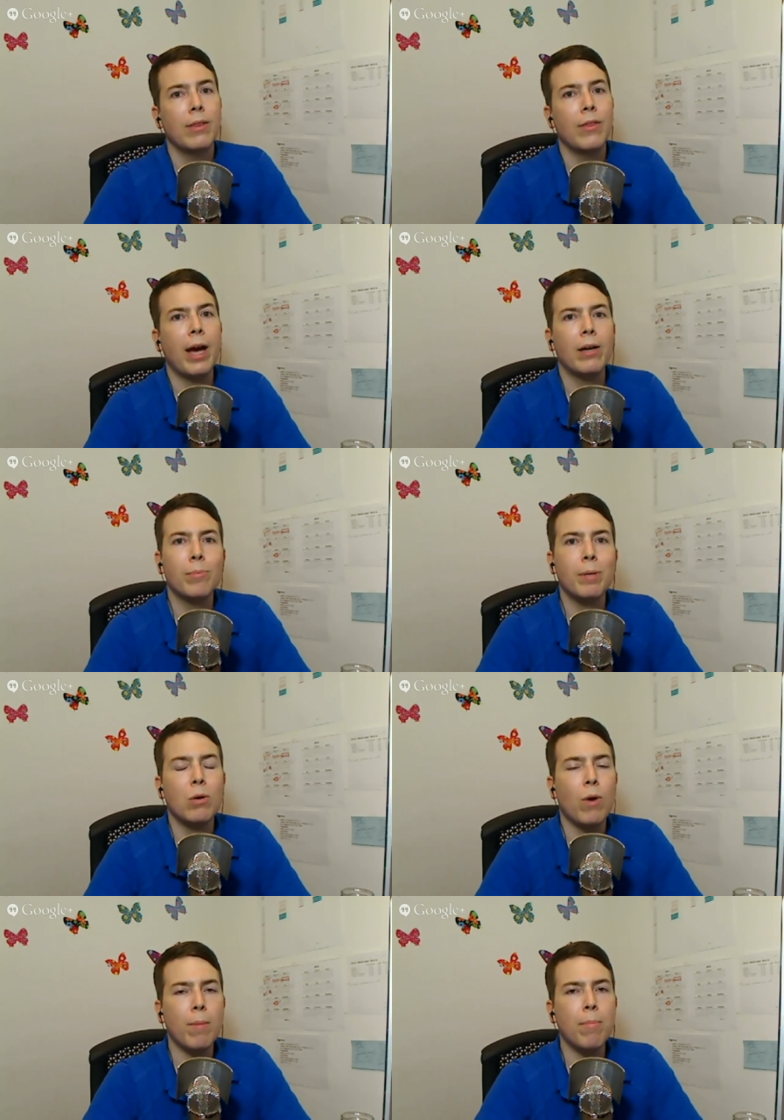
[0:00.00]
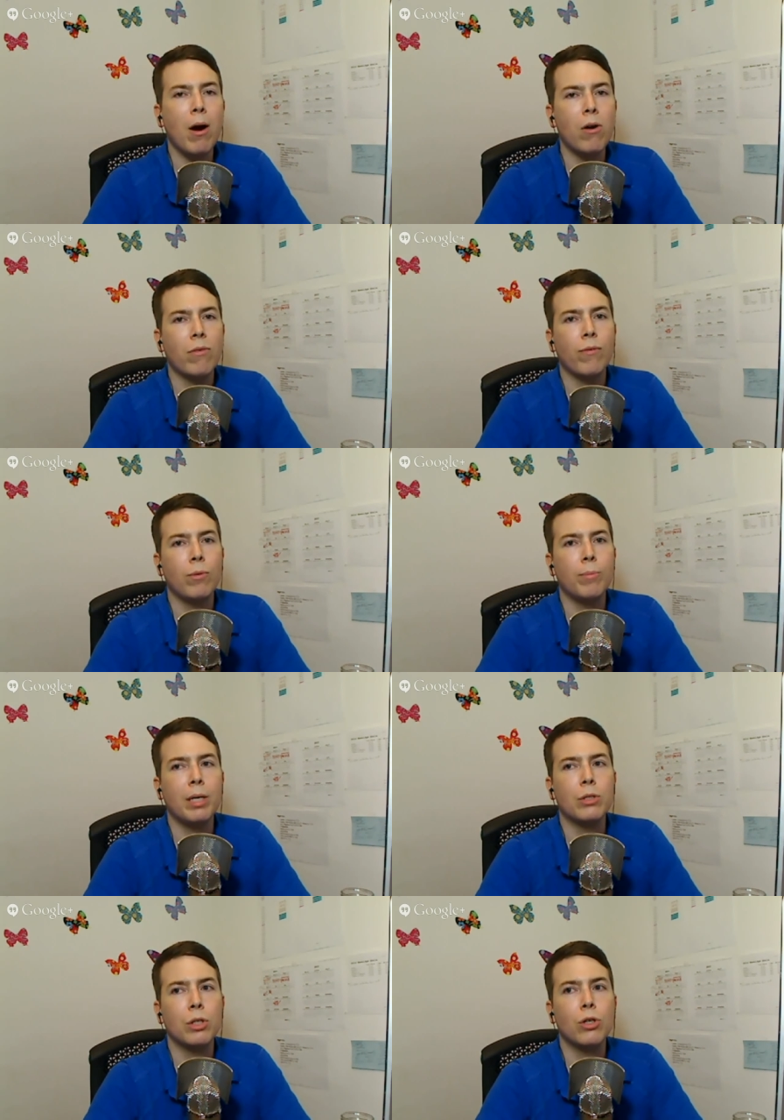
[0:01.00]
that could be quite powerful
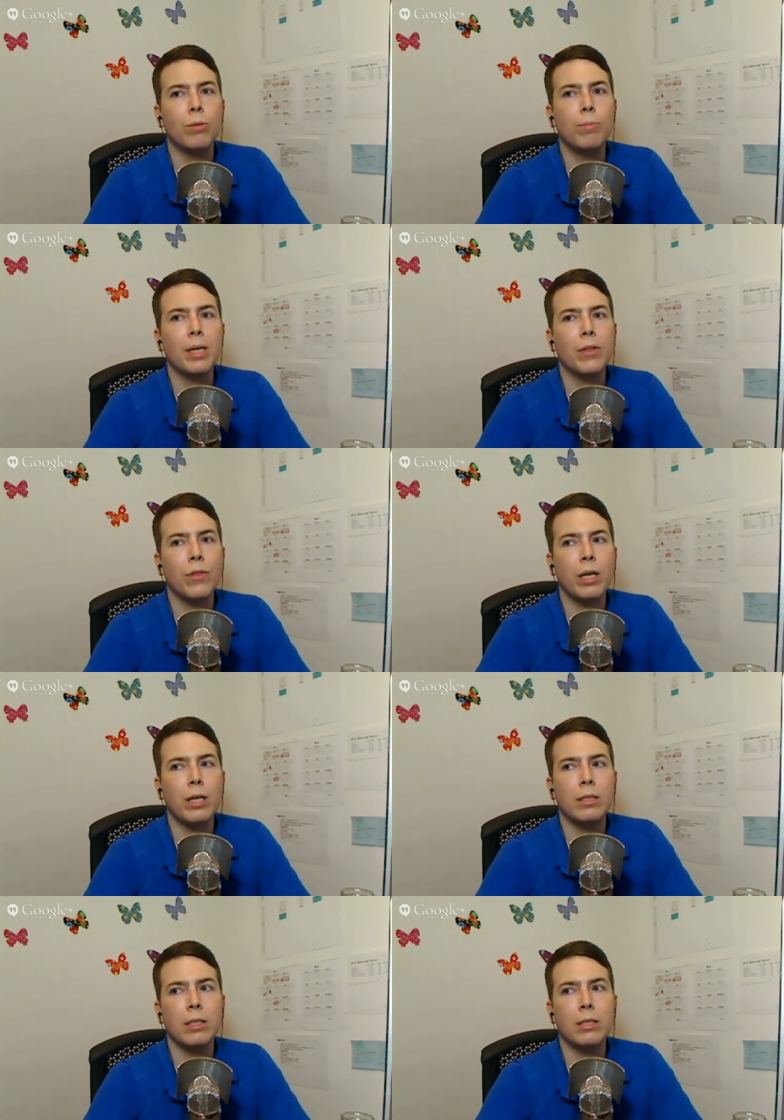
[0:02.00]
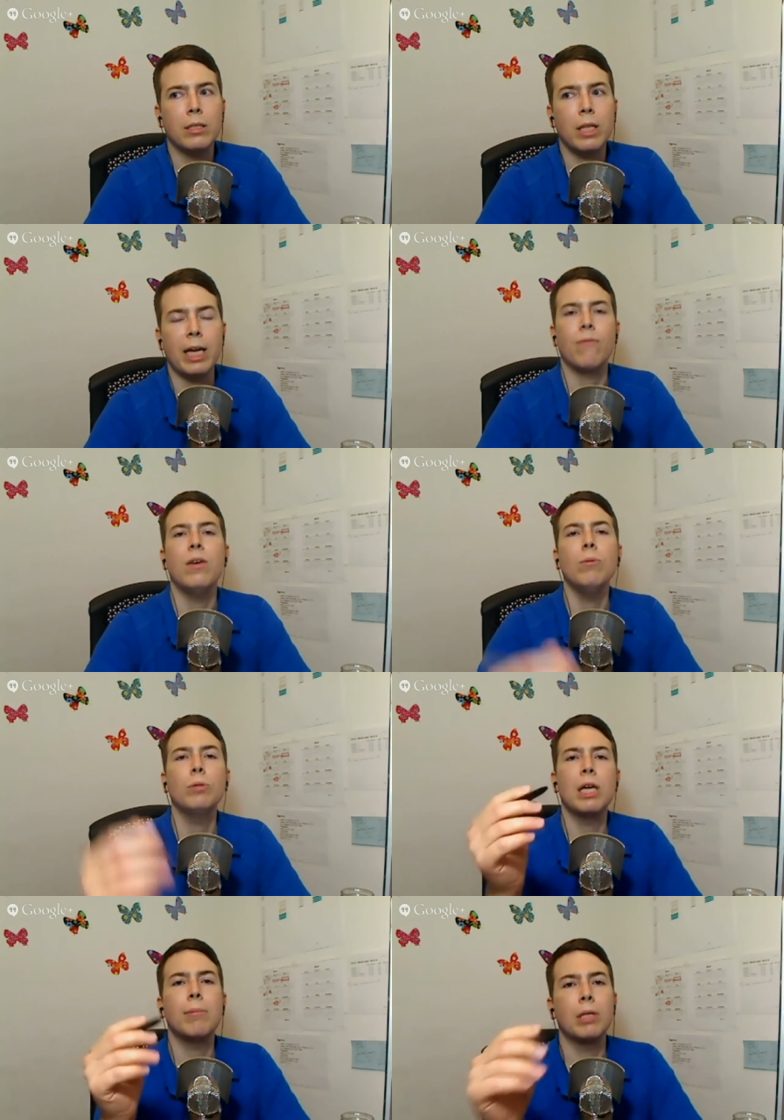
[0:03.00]
because it could be a thing to, like if he
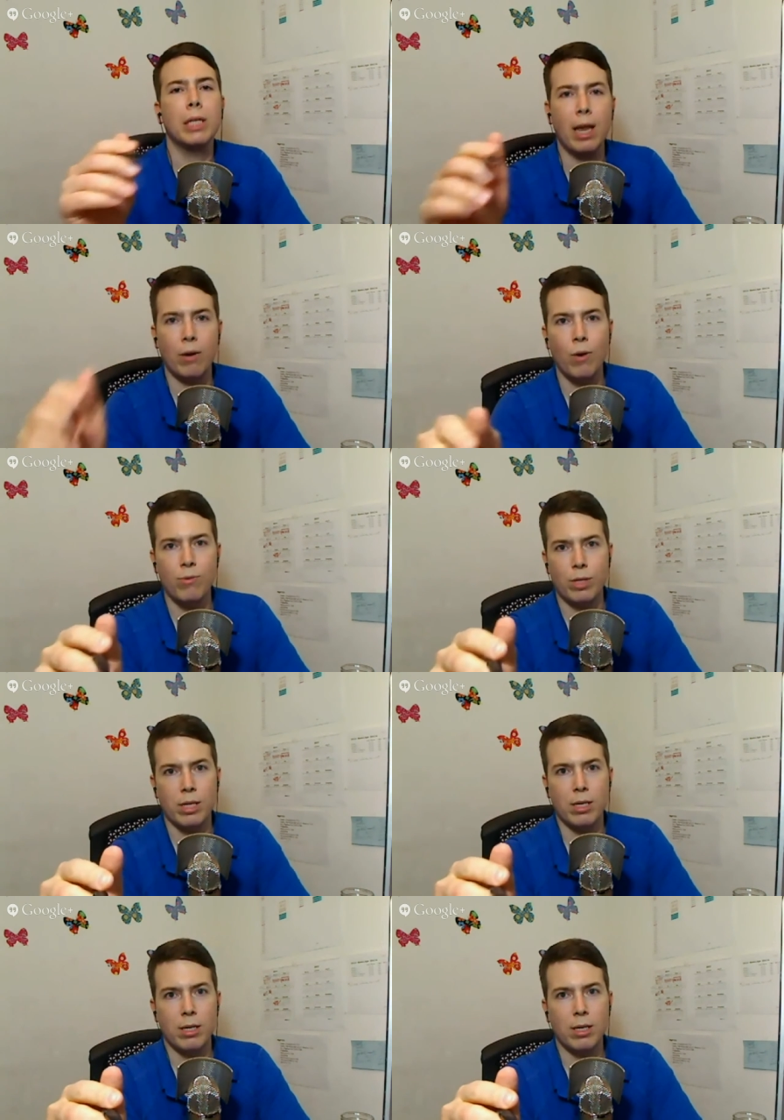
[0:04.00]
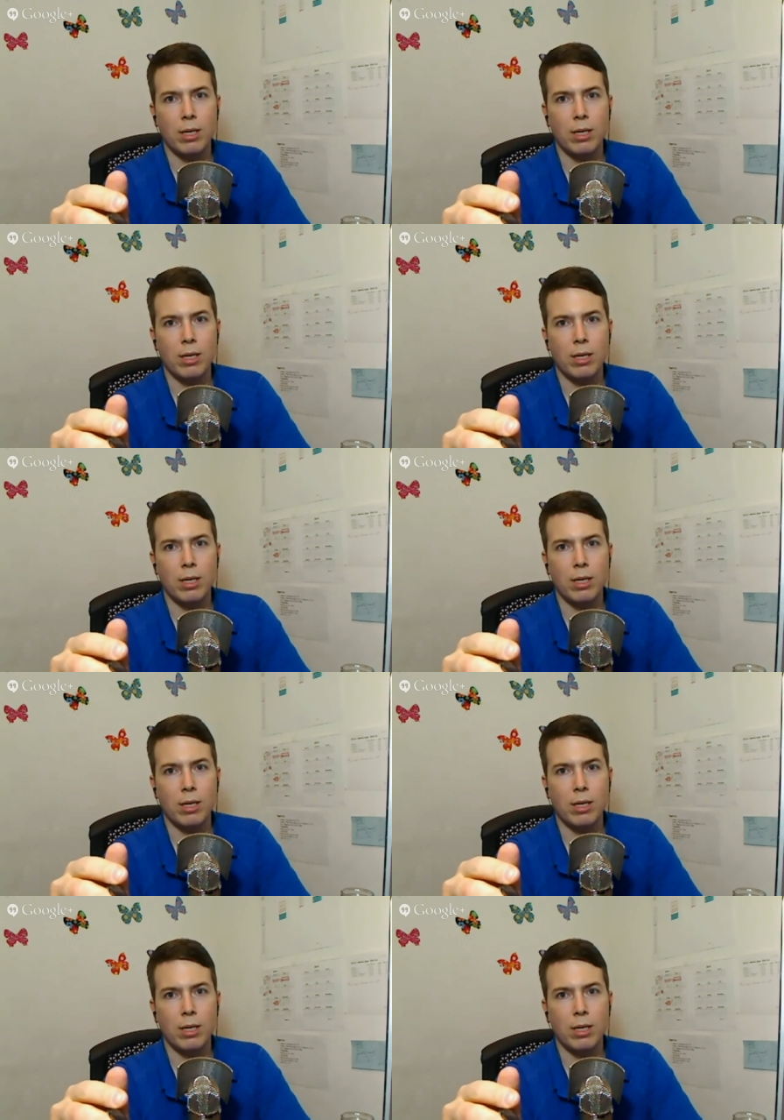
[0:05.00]
was able to get away with it,